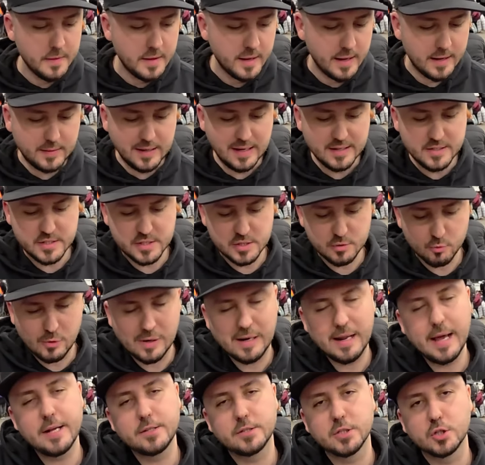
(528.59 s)
It has
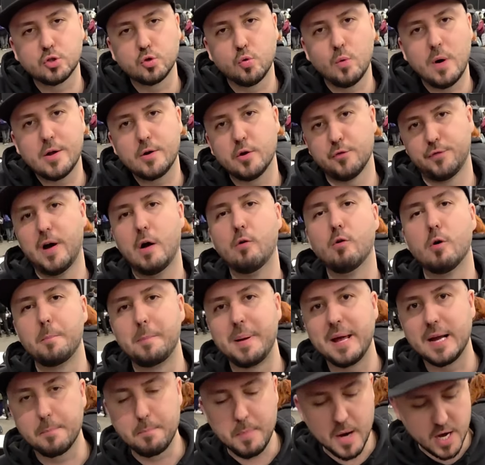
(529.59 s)
related to one of our
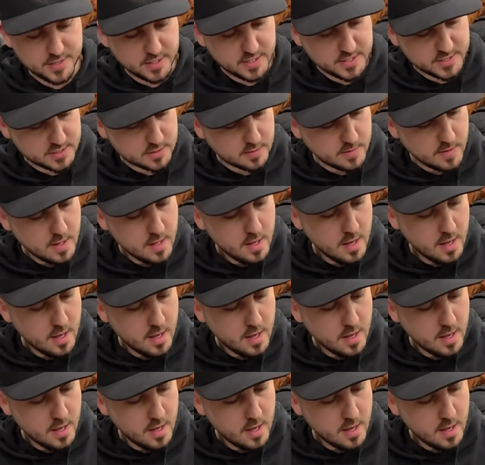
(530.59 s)
big bodies.